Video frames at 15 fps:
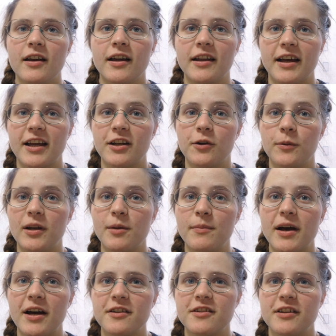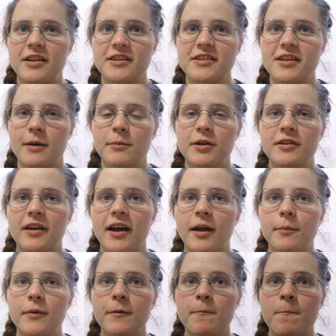and I can only imagine in
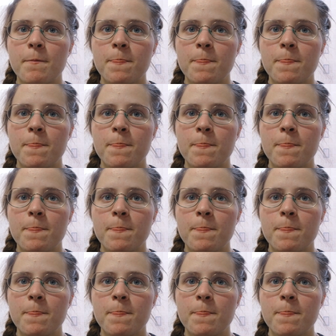summertime.